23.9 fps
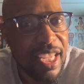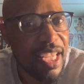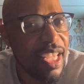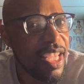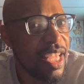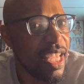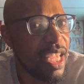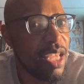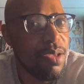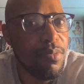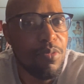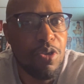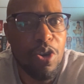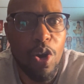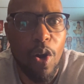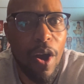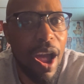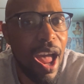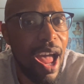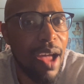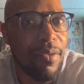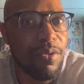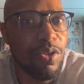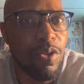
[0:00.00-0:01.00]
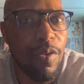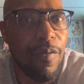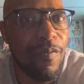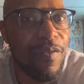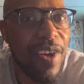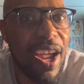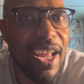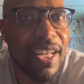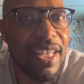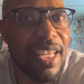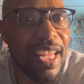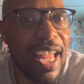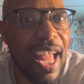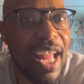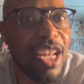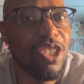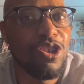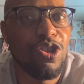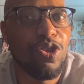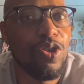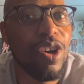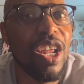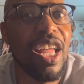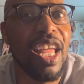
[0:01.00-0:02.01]
Him no have to fight the
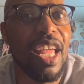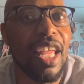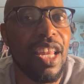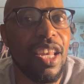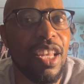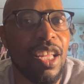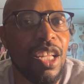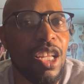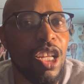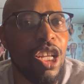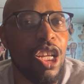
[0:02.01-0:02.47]
Andrade